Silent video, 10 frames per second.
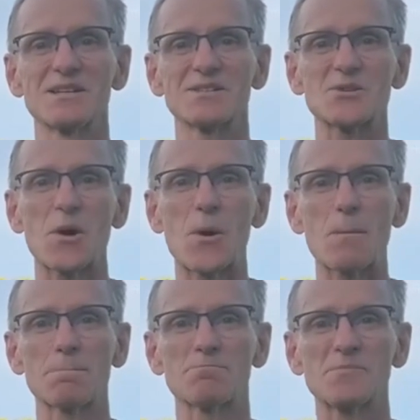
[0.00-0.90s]
So
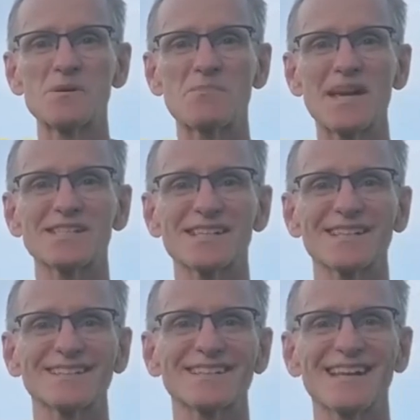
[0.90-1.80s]
be
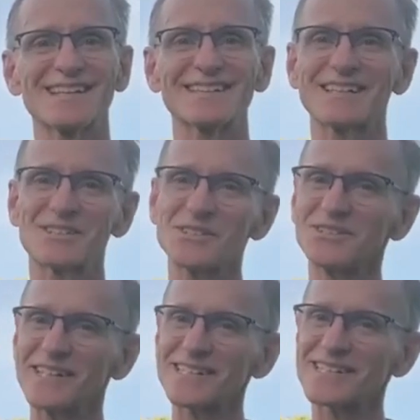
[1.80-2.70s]
patient, and until next